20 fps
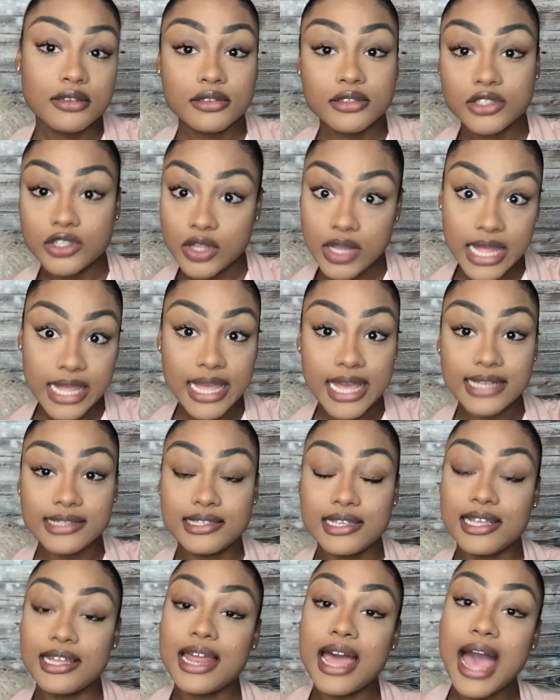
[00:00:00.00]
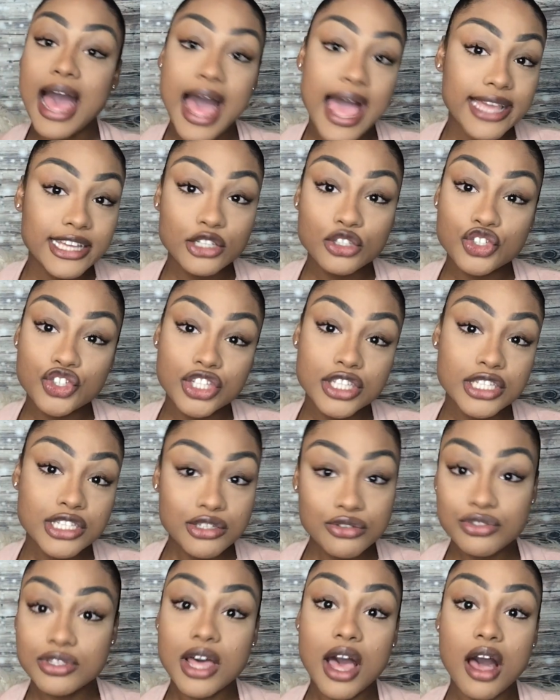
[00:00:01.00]
So like I said, I usually
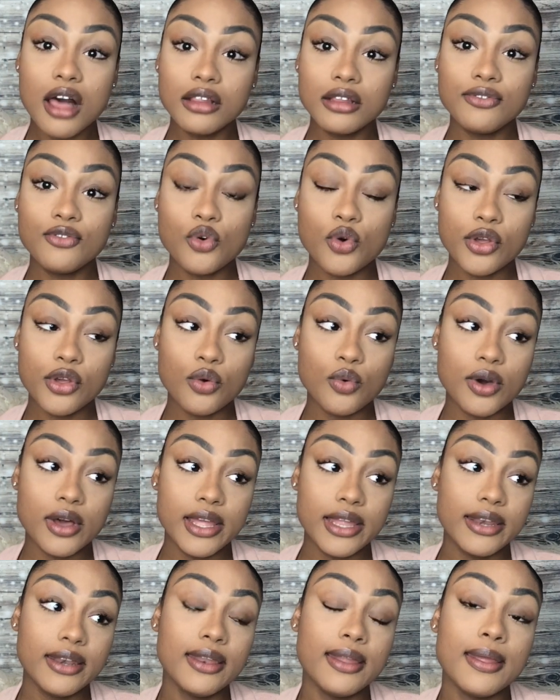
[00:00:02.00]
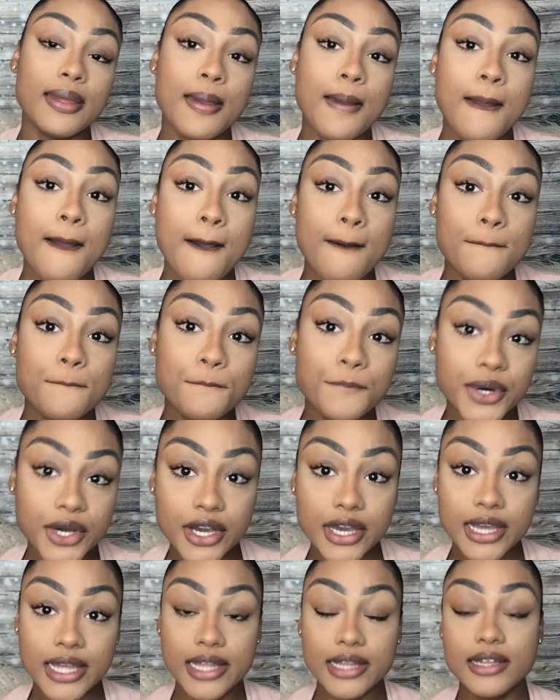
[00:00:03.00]
use the olive oil one,
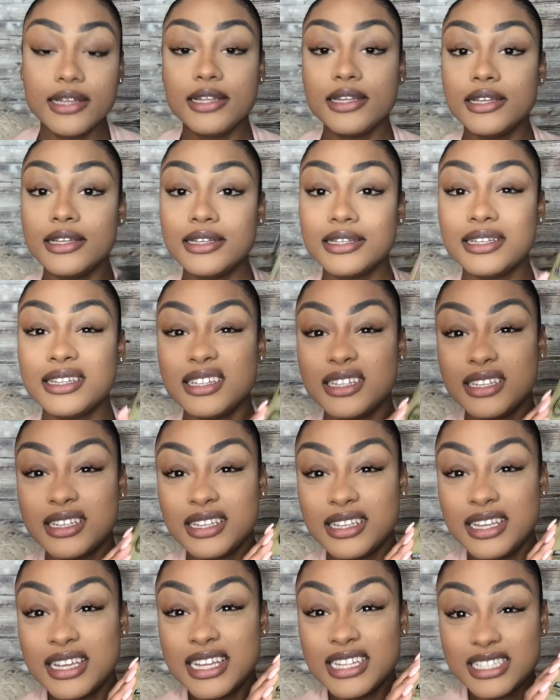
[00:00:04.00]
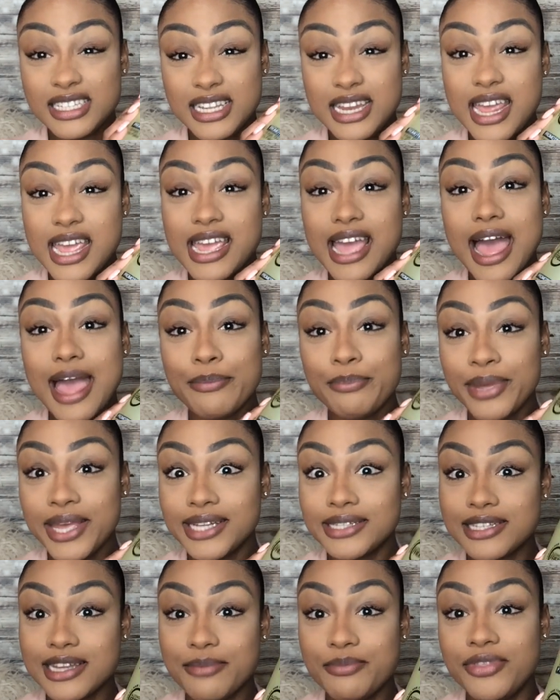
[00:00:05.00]
but today I
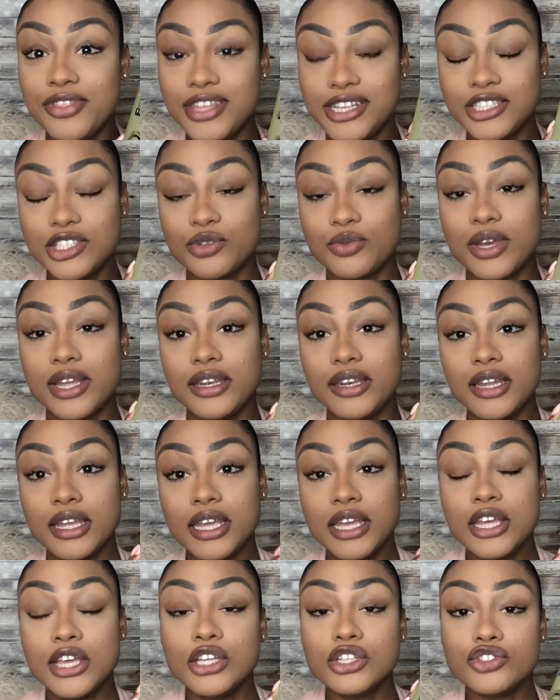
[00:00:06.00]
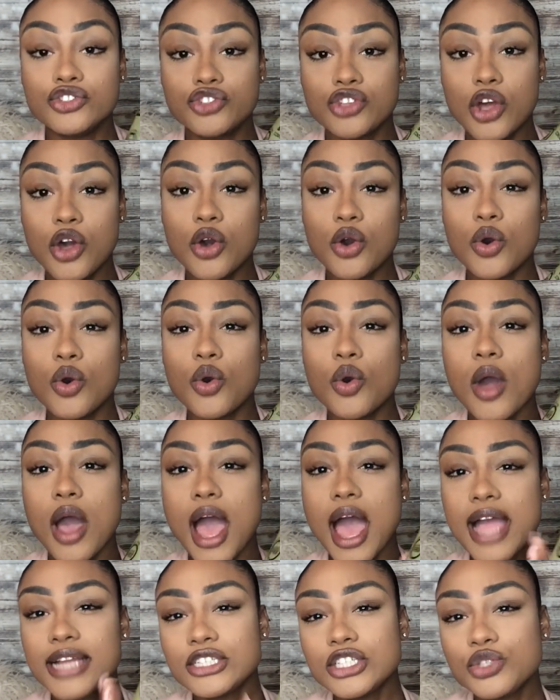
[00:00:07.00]
picked up this one. So
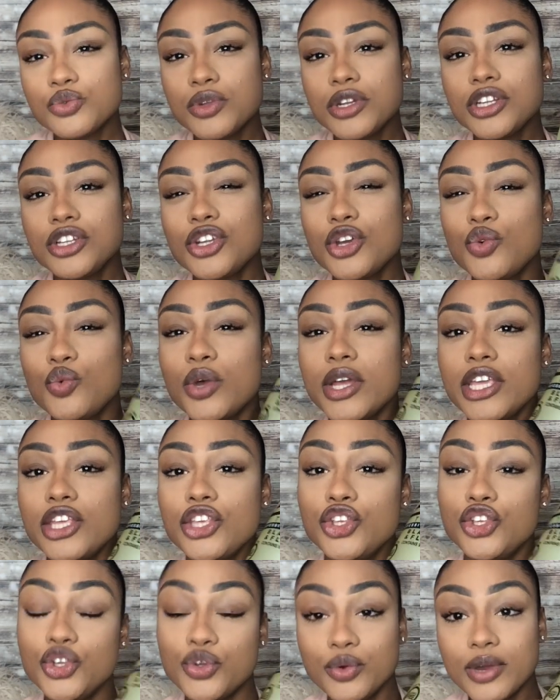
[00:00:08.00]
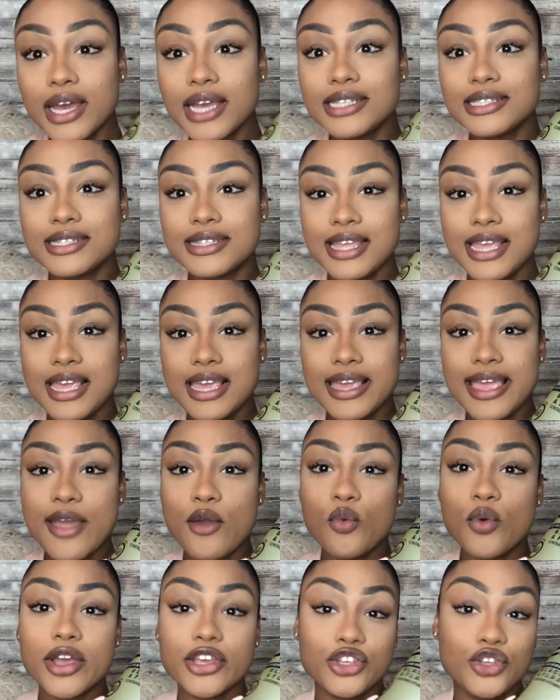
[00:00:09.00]
I just want to know what you guys think
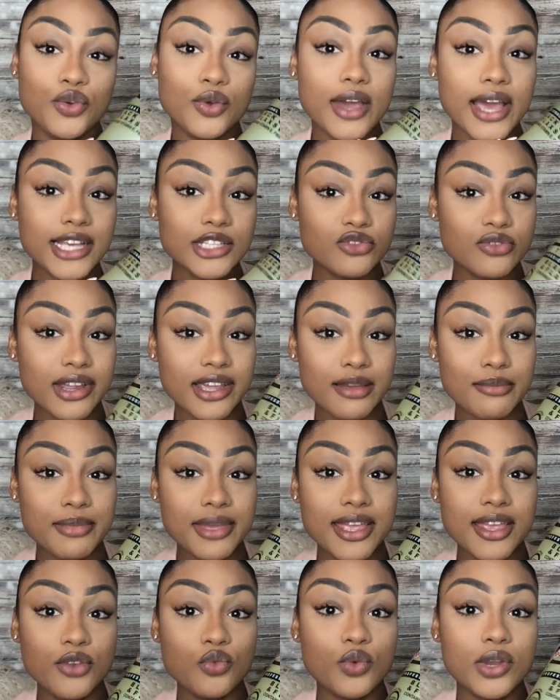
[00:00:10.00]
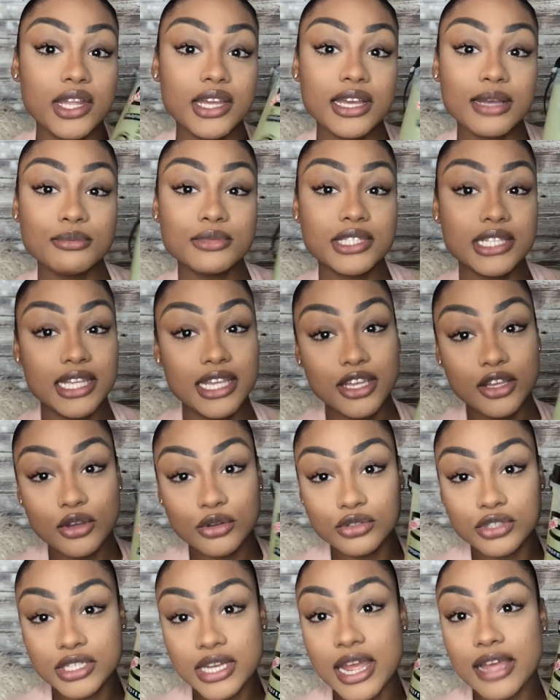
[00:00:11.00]
and what you guys recommend when it comes to
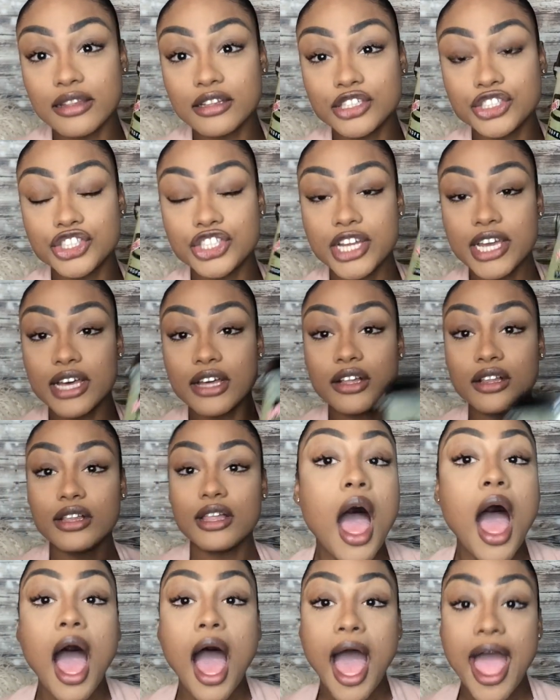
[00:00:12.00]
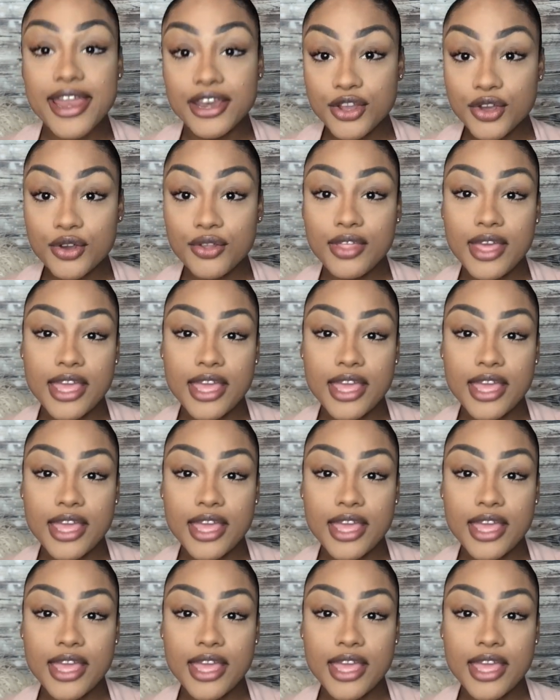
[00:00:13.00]
Eco Styler gel. I know